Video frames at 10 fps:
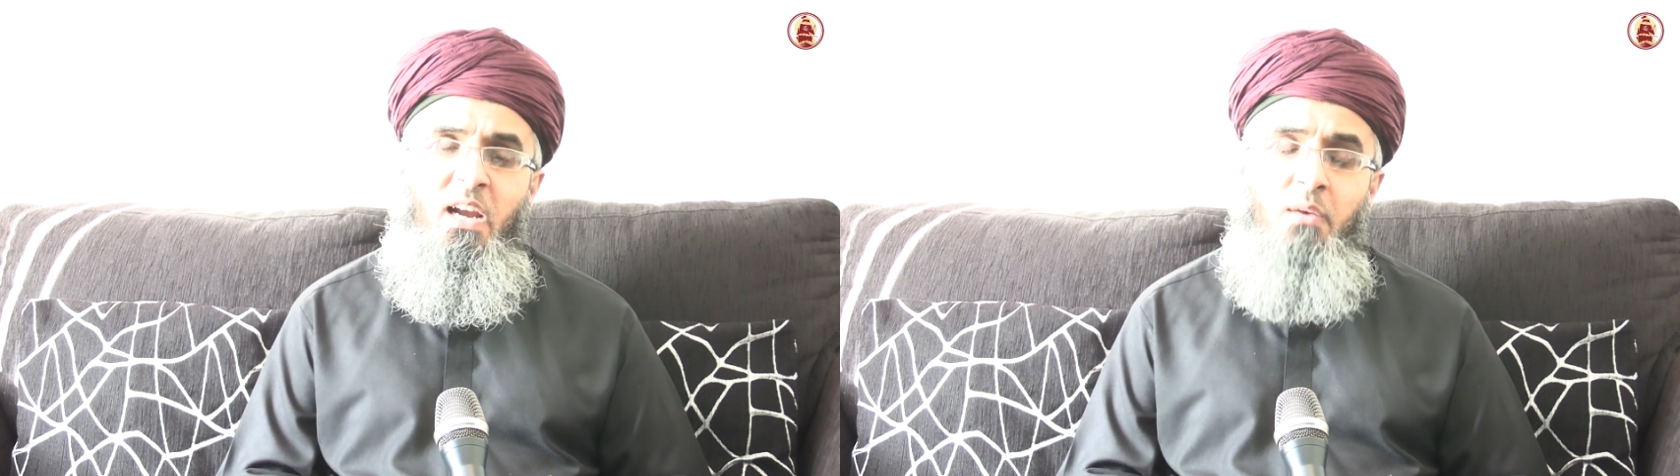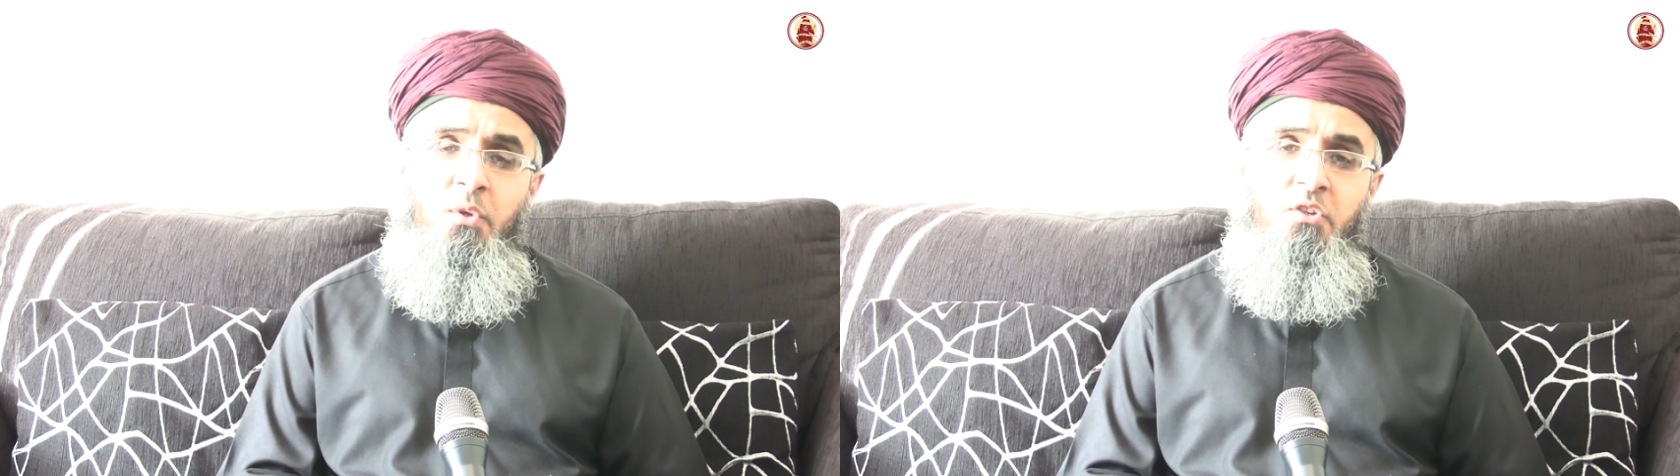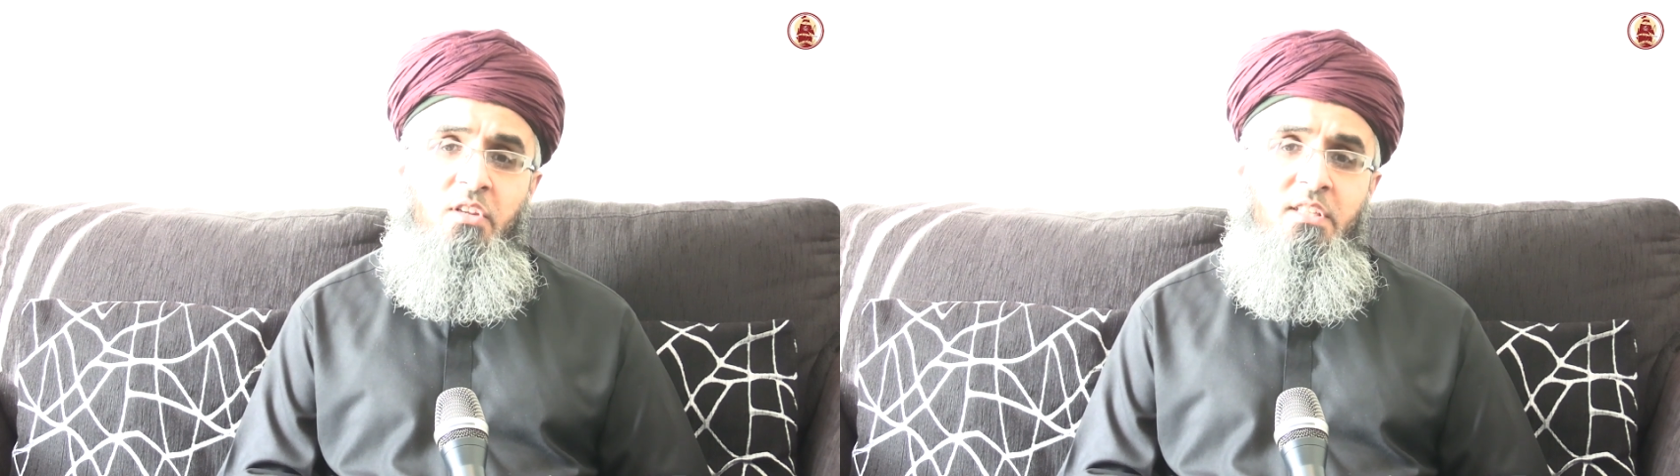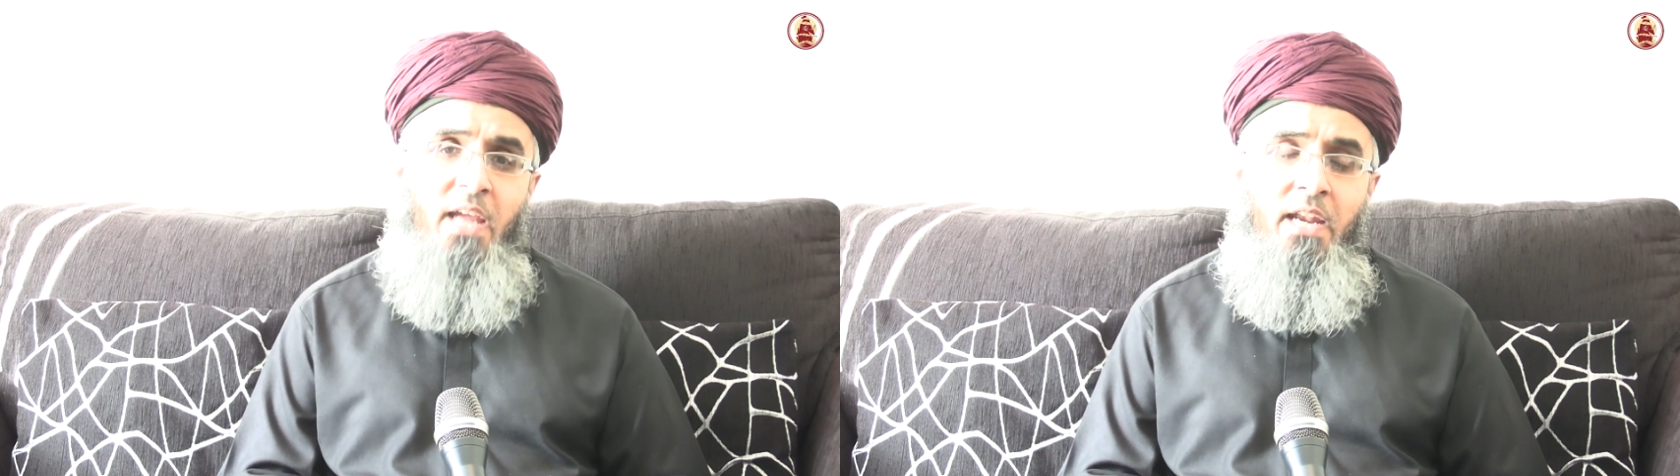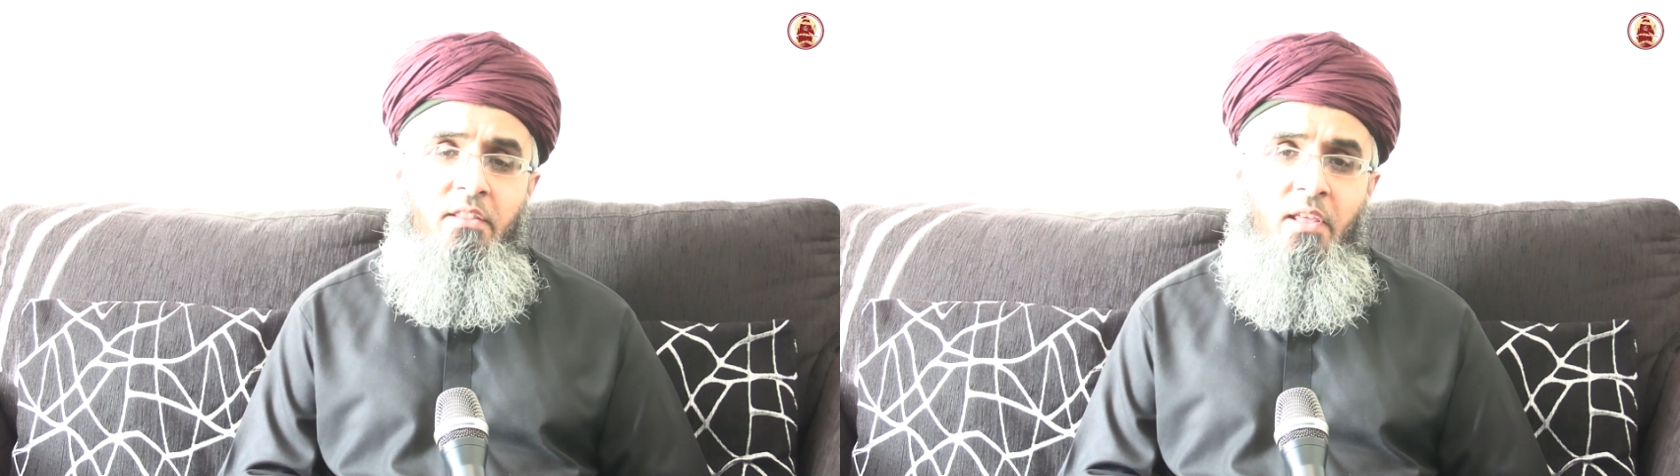and we should
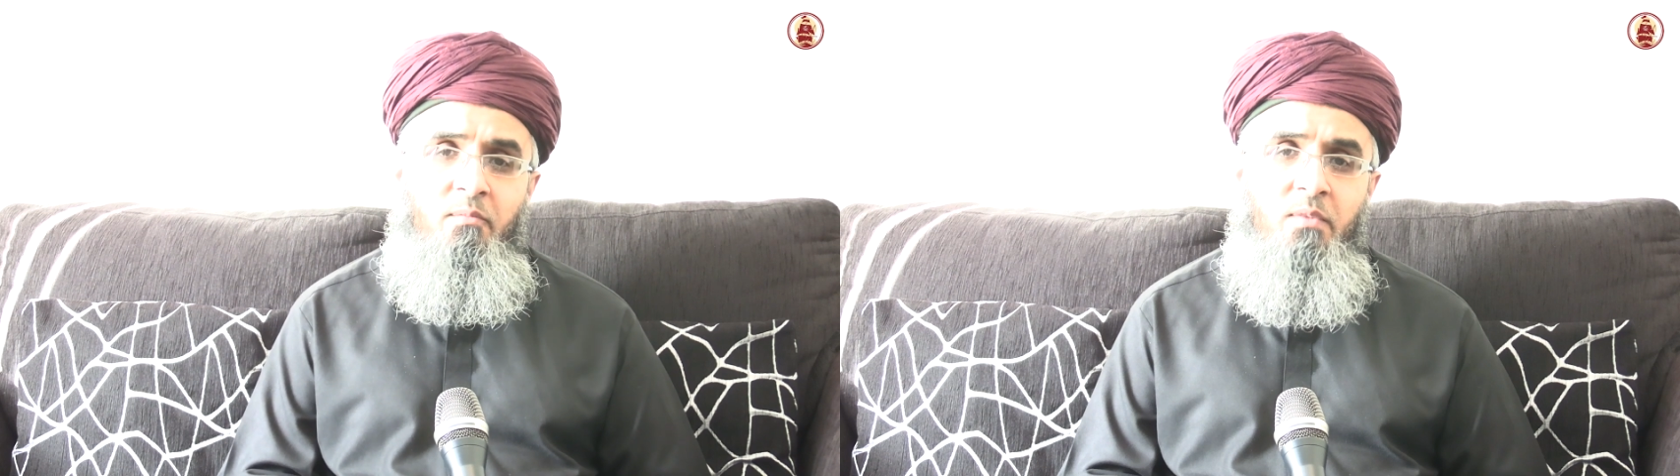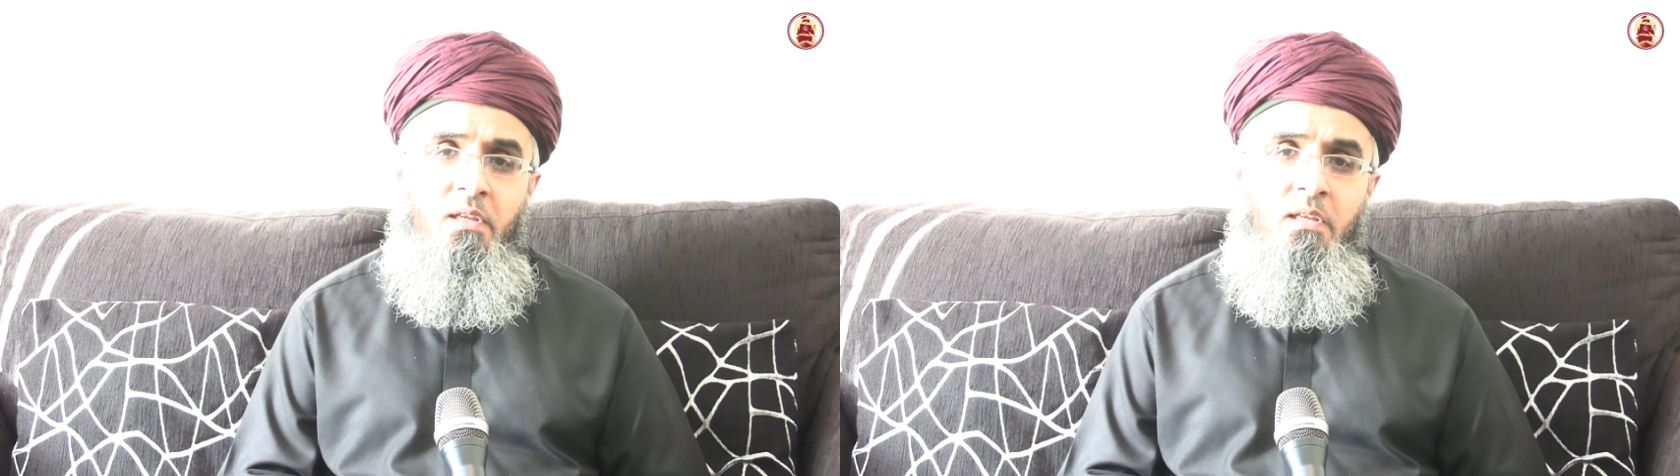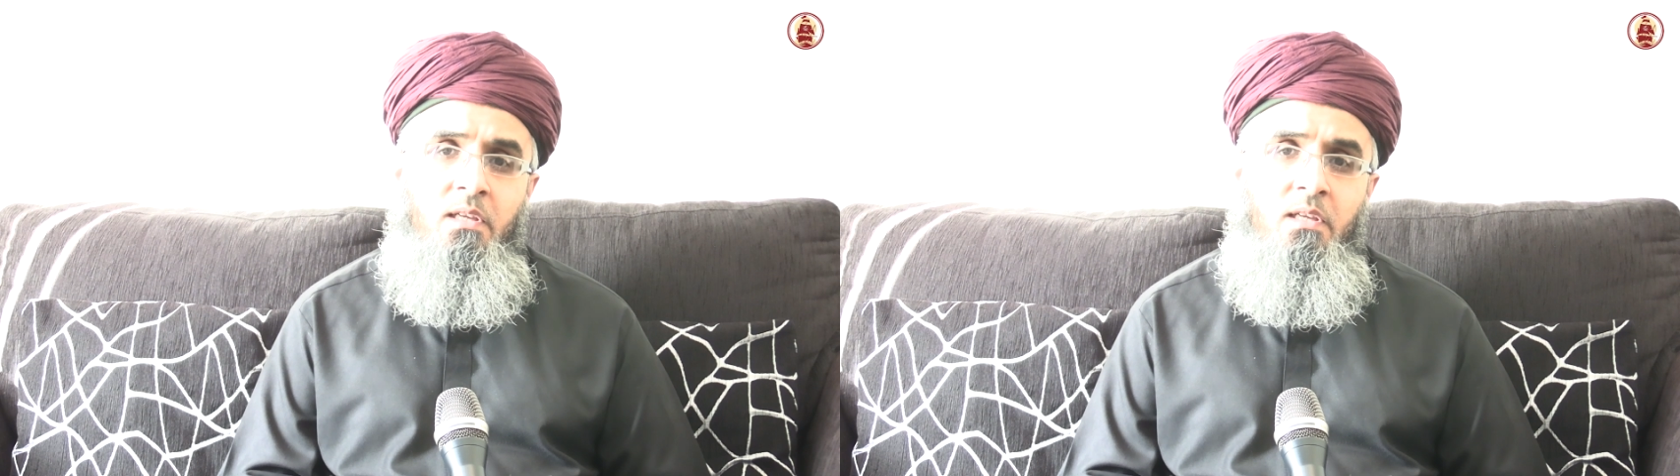attend them.